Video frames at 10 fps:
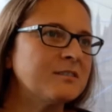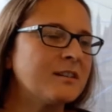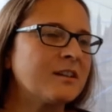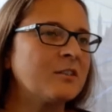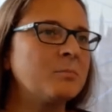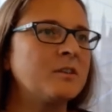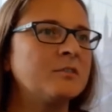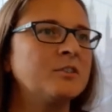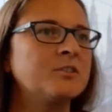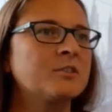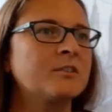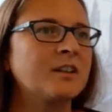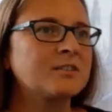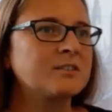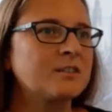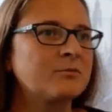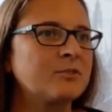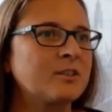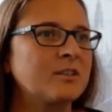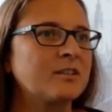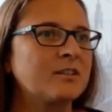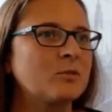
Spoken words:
And I've been the regional director for